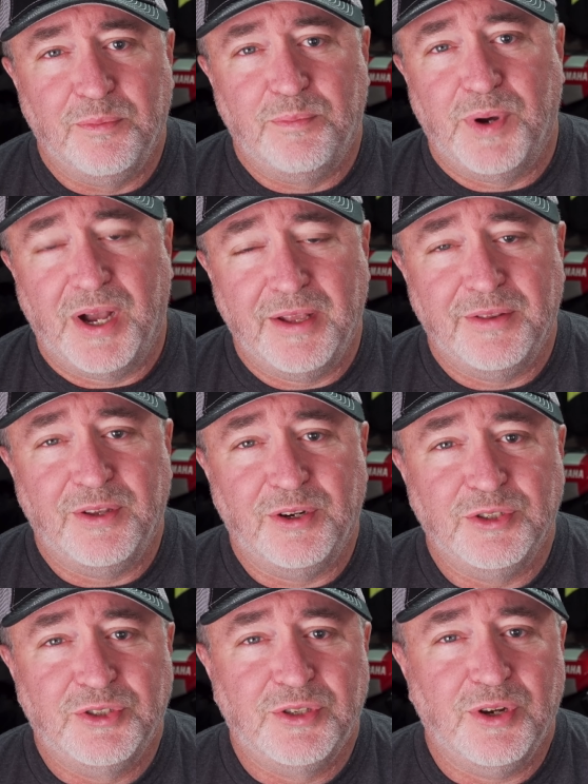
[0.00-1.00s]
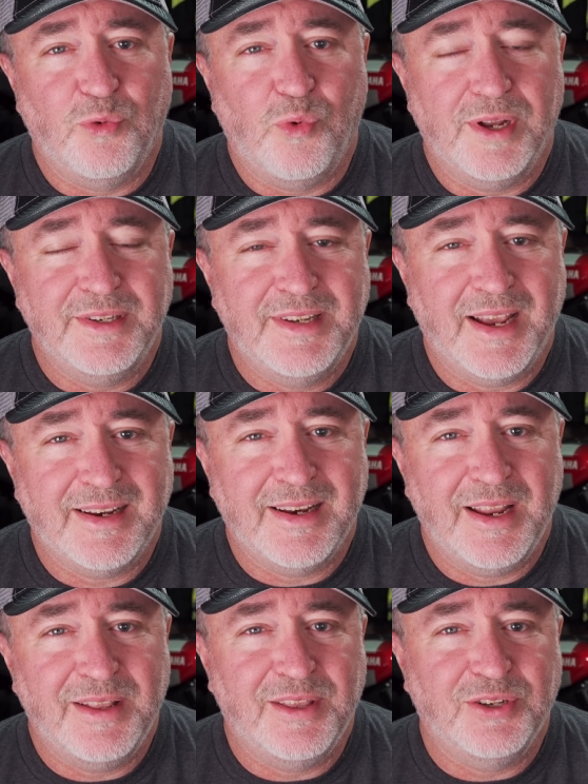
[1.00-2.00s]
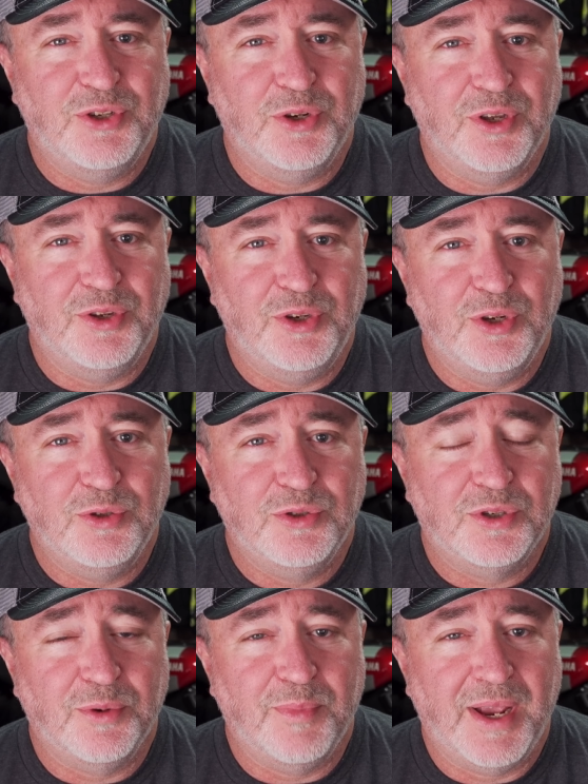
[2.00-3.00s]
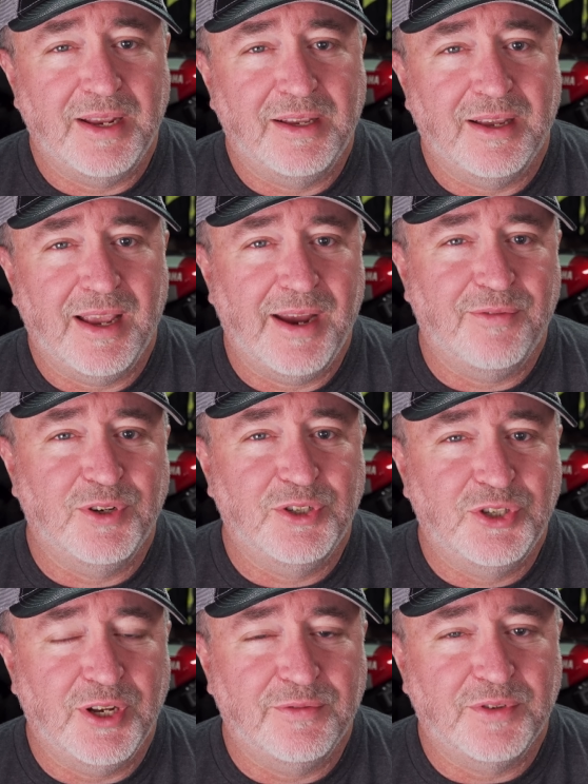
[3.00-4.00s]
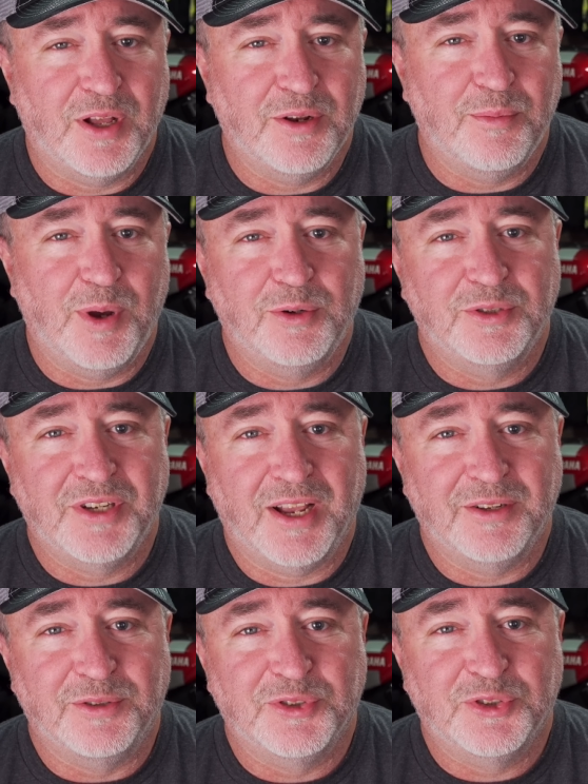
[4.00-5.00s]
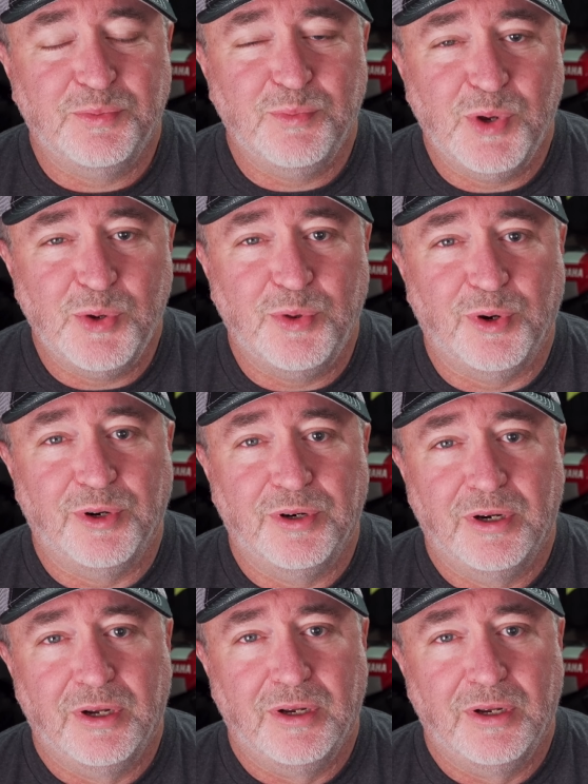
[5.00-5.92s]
But there's one technique that you can use to make every shift on a motorcycle smoother,